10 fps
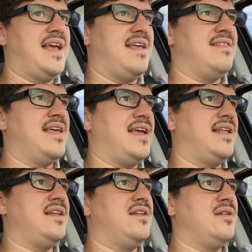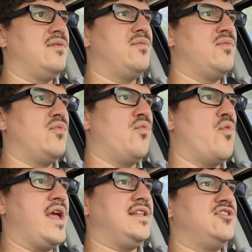And then
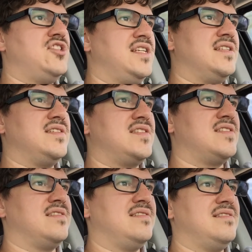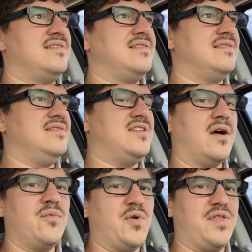when she is
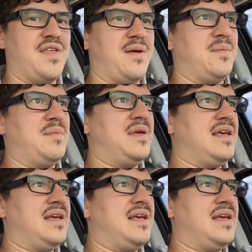done with them,